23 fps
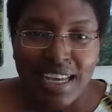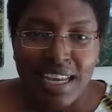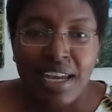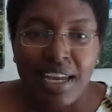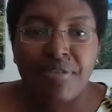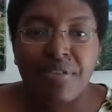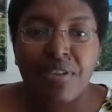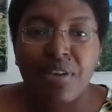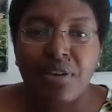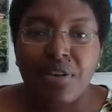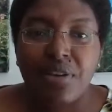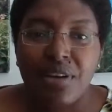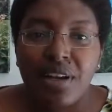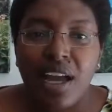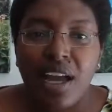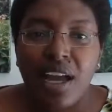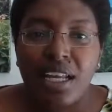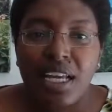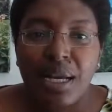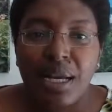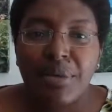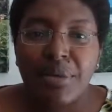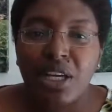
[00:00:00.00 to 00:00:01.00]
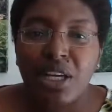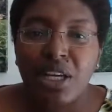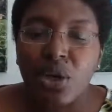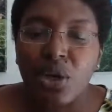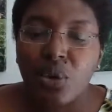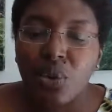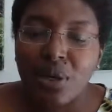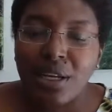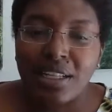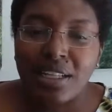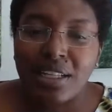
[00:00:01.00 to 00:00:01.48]
If they're not coming
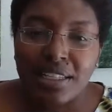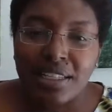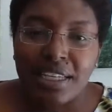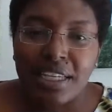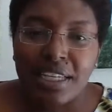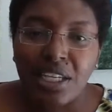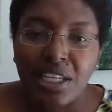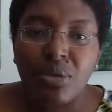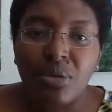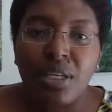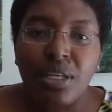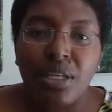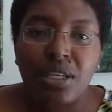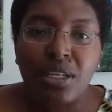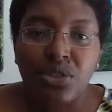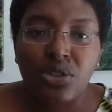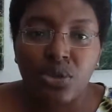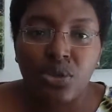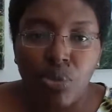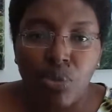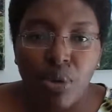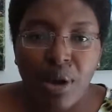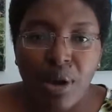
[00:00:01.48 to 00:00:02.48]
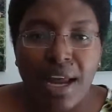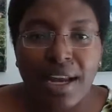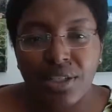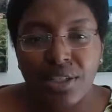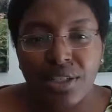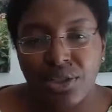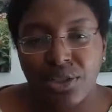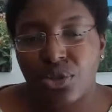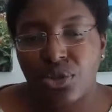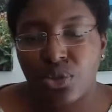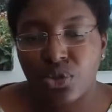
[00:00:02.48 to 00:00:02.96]
quickly, you need to
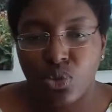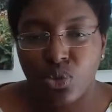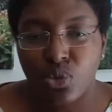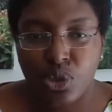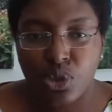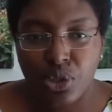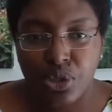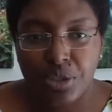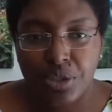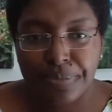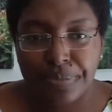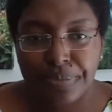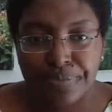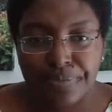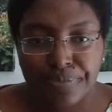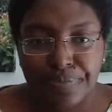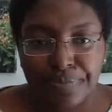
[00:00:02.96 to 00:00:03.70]
practice those words.